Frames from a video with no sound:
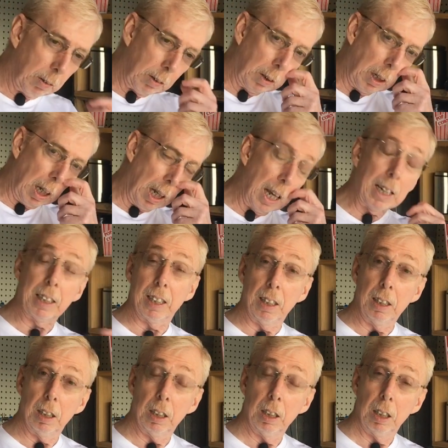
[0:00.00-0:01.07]

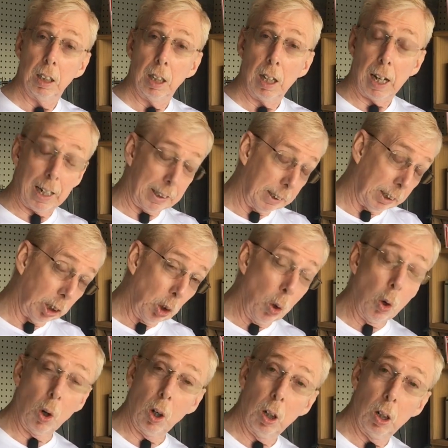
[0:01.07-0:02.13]
collected at the
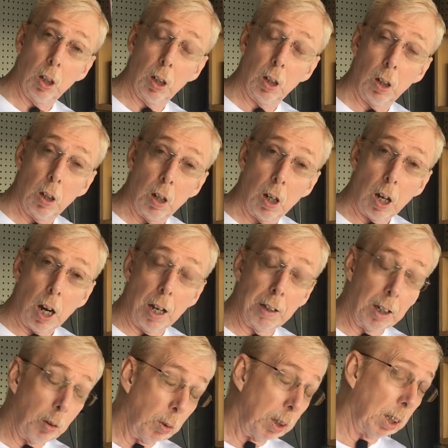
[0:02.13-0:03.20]
store, and
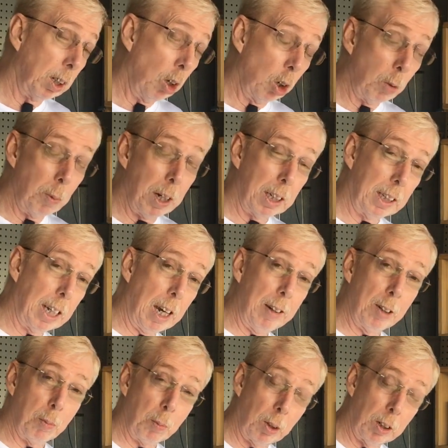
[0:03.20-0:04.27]
then when the Coke man came
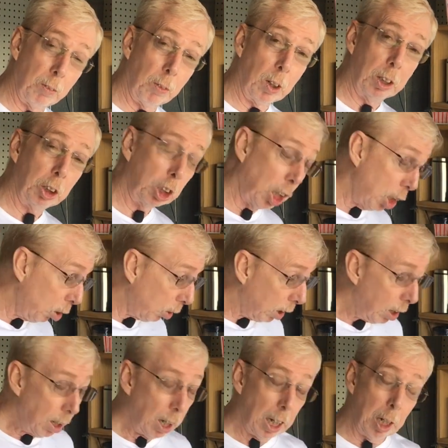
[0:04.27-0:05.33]
to bring fresh Coke,
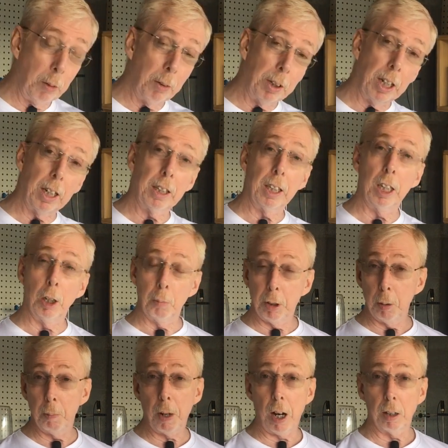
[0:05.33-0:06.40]
he would take the
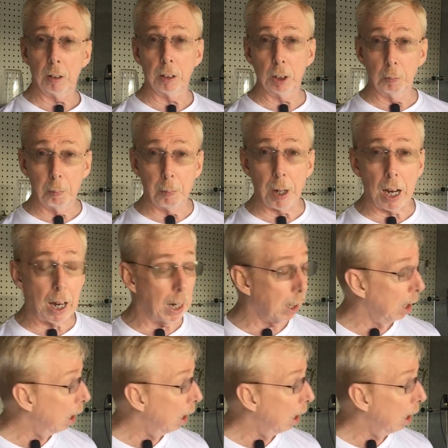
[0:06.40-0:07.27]
empty bottles back.